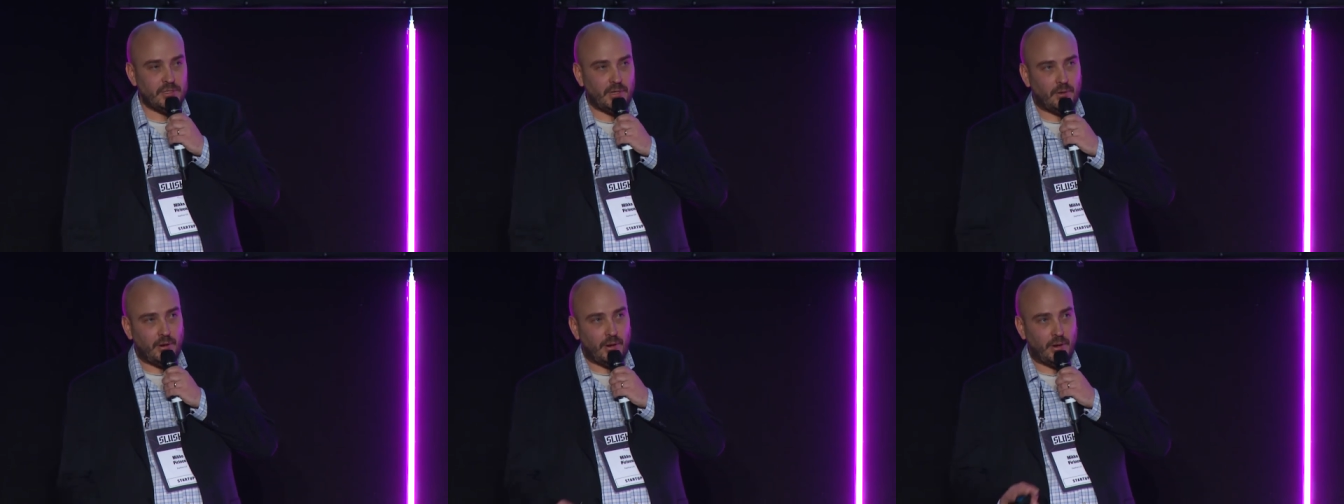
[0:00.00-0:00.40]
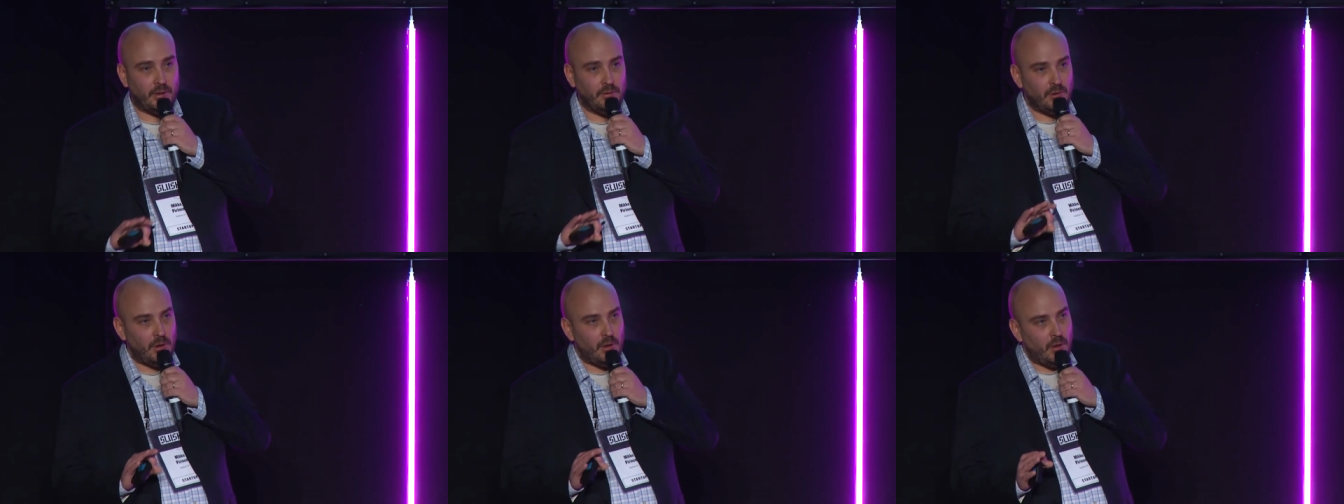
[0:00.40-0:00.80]
There
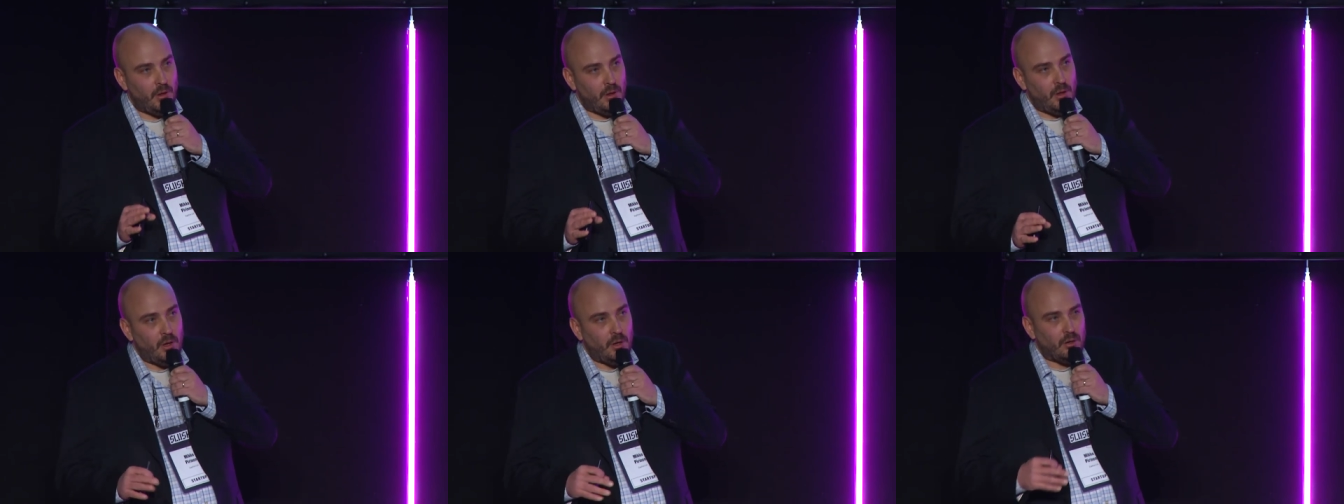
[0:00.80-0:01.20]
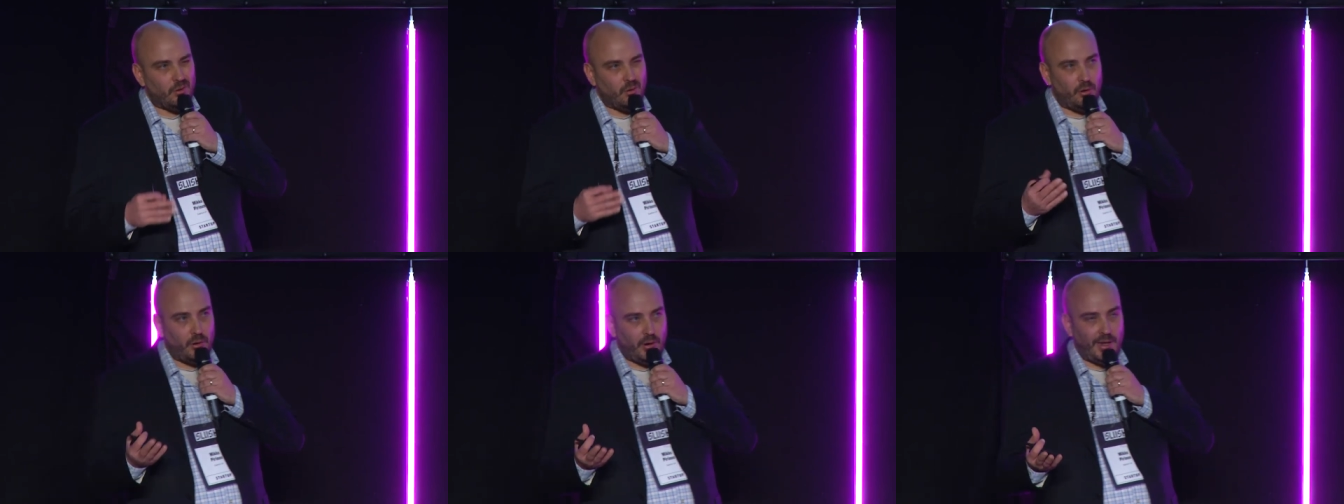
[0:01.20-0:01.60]
are
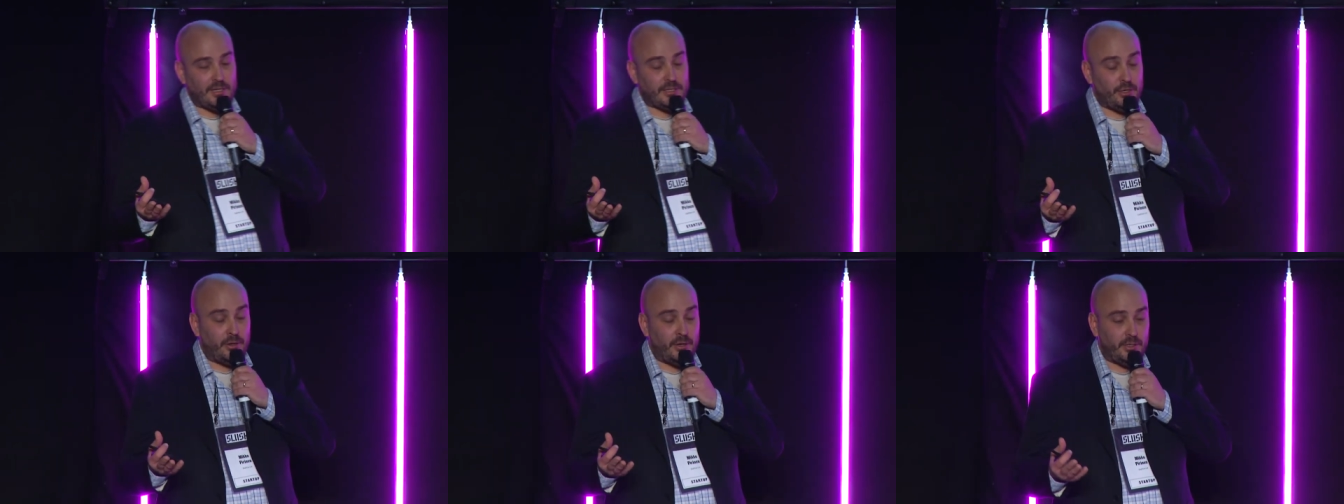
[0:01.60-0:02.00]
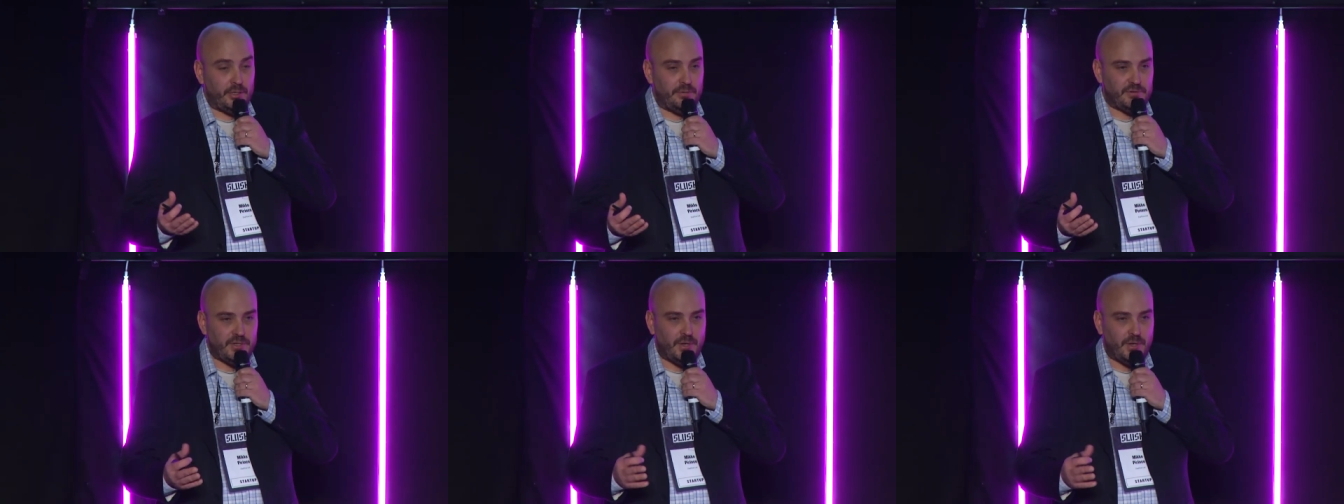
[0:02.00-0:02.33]
or alternatives.